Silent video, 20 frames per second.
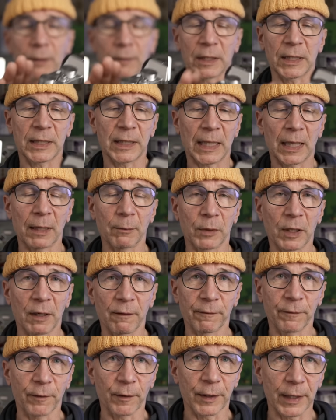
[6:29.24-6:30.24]
on this camera
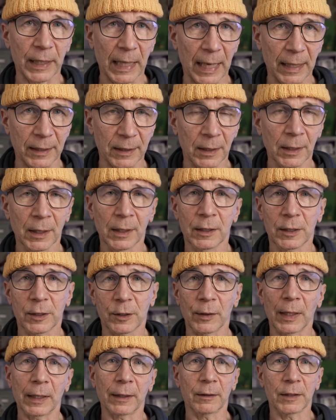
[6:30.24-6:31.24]
for that
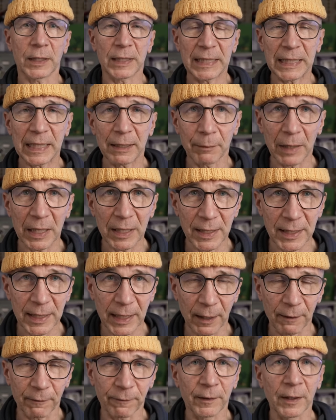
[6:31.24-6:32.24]
so I could see
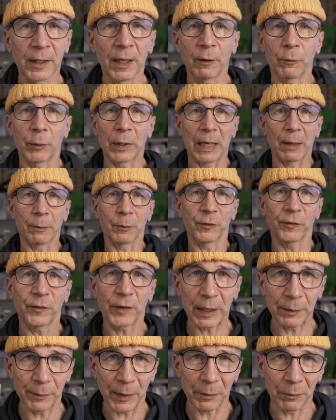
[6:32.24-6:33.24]
myself when I'm
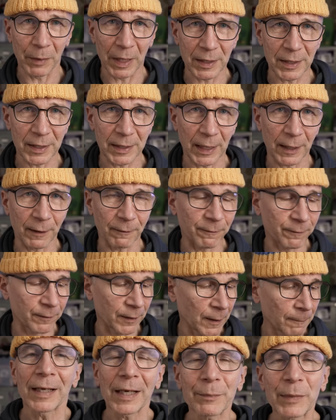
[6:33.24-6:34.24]
filming myself.
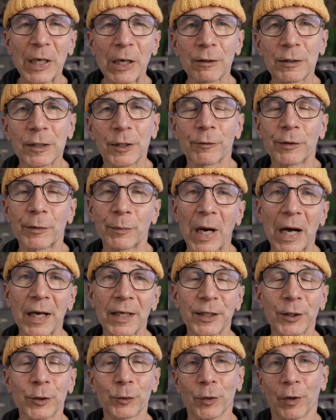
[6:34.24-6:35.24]
Let me also remind
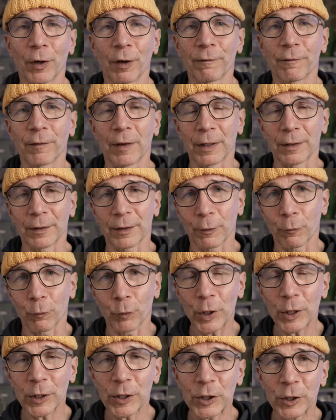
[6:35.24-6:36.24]
you of the
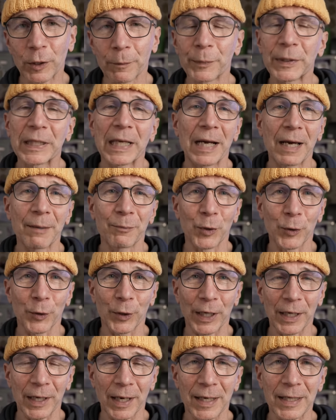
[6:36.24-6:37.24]
workshop that I'm
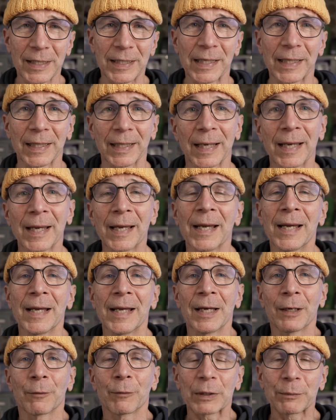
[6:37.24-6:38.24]
organizing
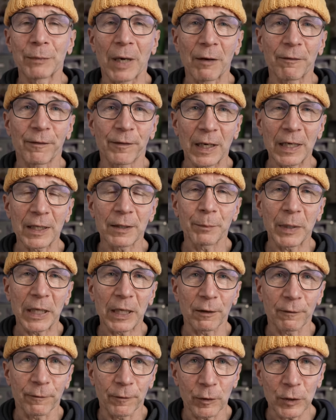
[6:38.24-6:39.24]
with my friend
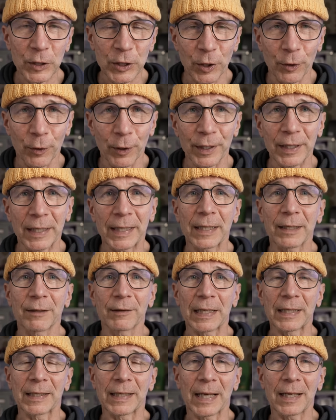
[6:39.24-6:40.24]
Peter Forsgaard here
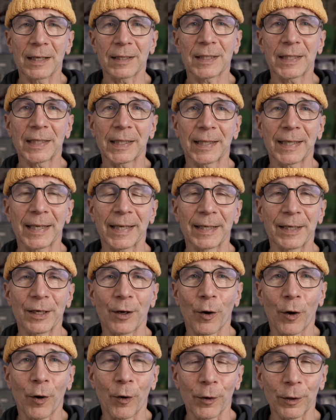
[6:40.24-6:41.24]
in Helsinki in
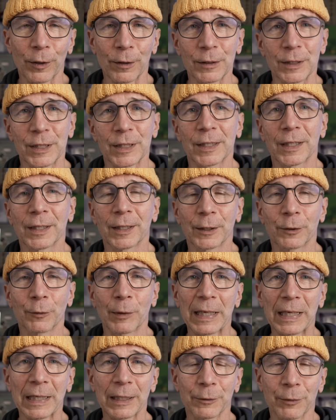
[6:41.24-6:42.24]
August
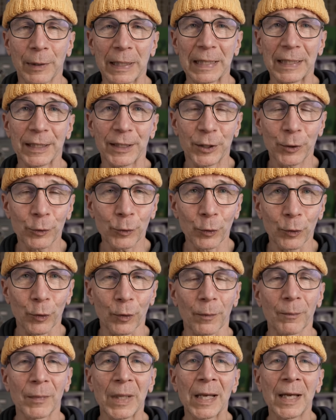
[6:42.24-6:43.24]

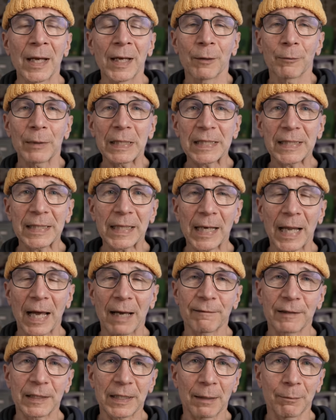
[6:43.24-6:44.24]
2022. We still
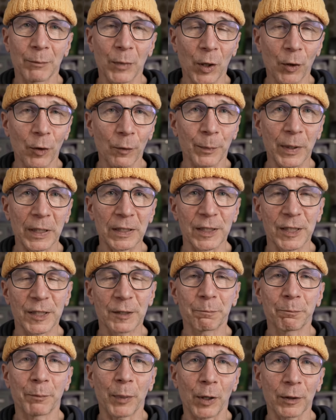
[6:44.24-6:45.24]
have some open
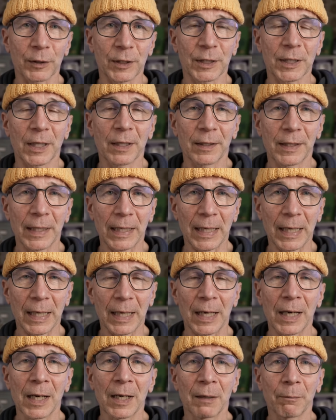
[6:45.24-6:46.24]
spots
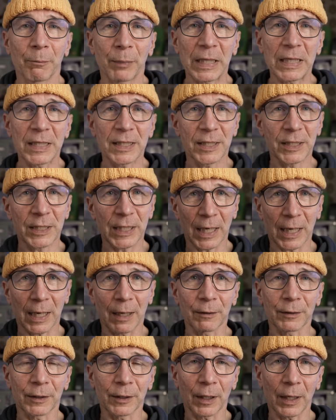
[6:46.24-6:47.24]
there. Please check
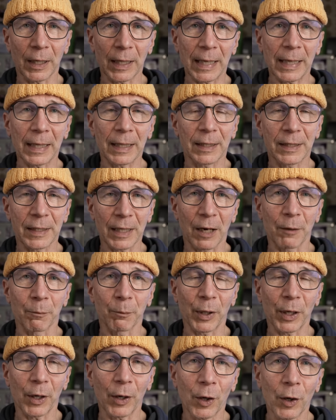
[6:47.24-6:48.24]
out the link down
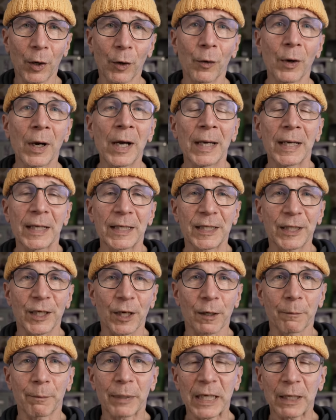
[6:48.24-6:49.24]
below. It's
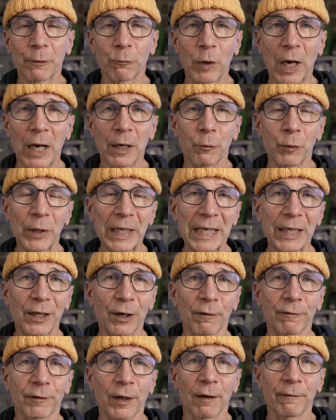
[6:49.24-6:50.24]
gonna be one week
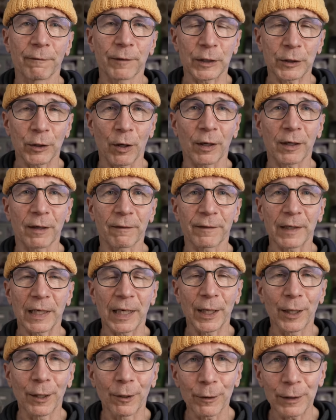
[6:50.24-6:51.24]
of photography
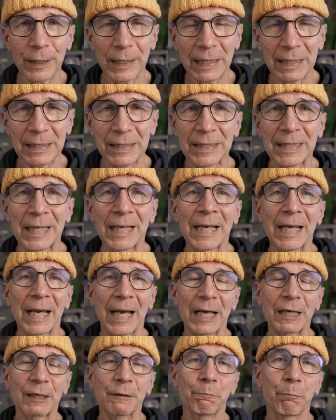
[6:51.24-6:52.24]
goodness
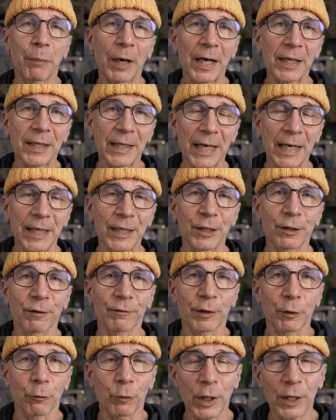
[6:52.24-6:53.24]
and by the end of
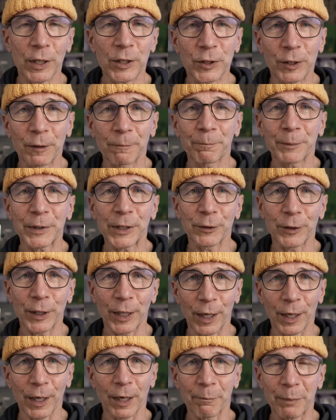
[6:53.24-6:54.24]
the workshop you're
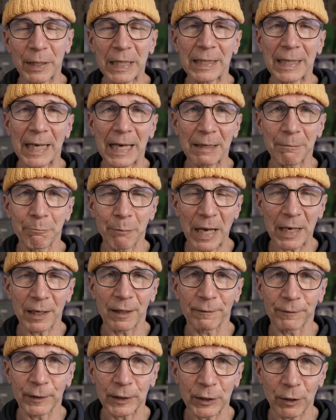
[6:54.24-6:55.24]
gonna be a
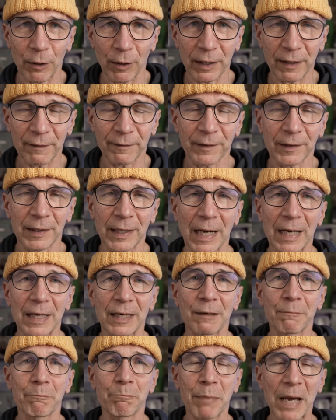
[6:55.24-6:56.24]
better photographer and
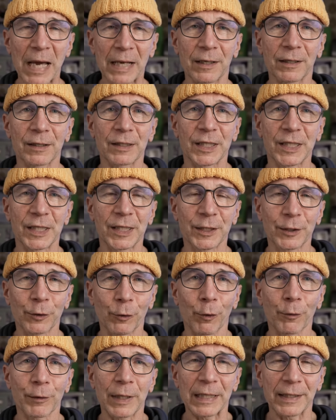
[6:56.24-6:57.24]
a better
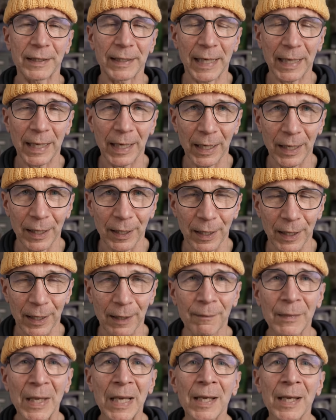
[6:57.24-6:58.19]
storyteller.